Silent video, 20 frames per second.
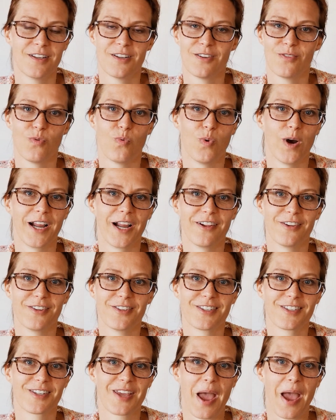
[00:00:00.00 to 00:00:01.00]

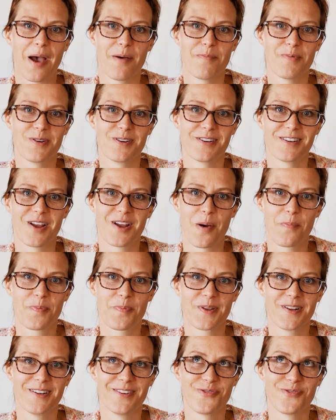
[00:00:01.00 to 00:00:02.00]
wild cabin up
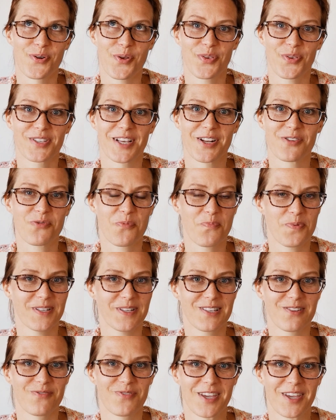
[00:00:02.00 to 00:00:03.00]
in north central
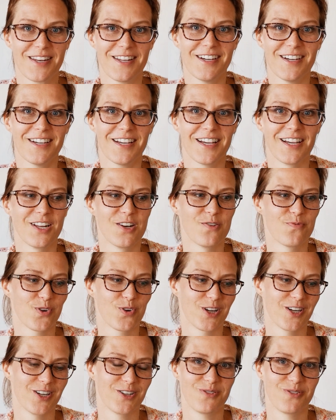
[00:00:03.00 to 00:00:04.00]
Pennsylvania, and we're
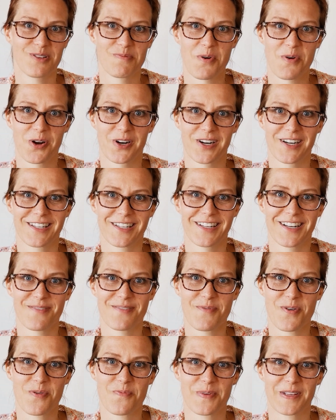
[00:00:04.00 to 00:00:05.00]
going to do some art, and I'm
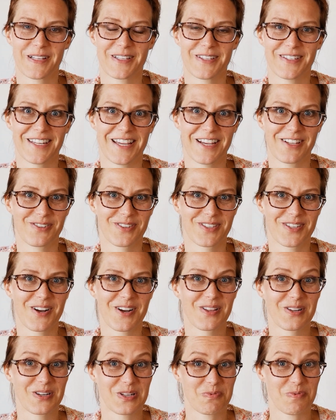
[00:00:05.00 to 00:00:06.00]
hoping to take those
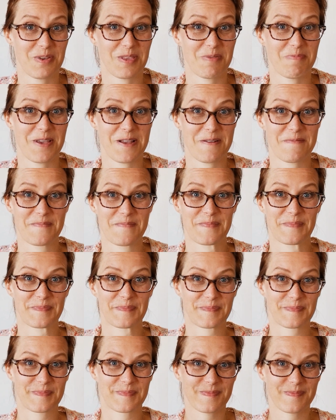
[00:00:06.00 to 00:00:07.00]
colors with me.
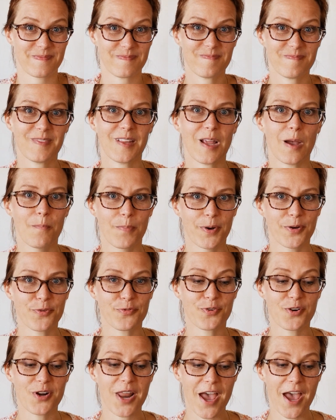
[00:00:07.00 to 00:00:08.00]
But
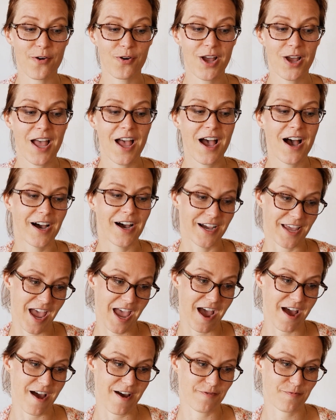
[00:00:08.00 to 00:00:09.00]
for now, I
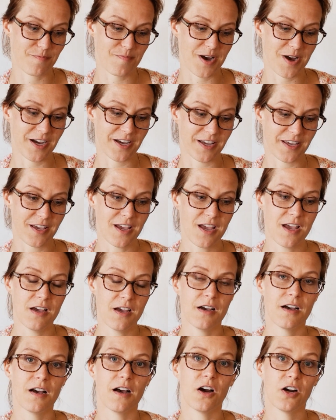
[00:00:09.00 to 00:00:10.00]
have my
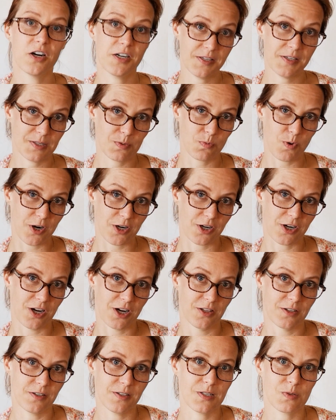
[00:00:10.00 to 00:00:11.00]
artist
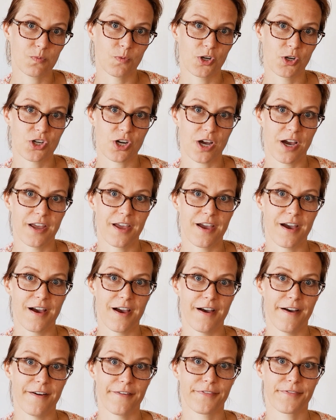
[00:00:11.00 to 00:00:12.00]
watercolors, which I
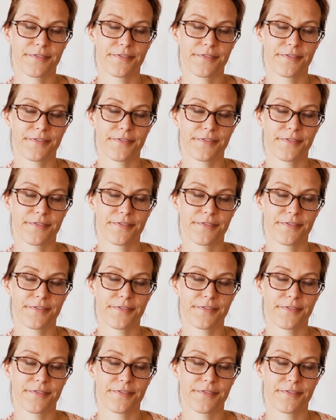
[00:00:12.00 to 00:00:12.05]
have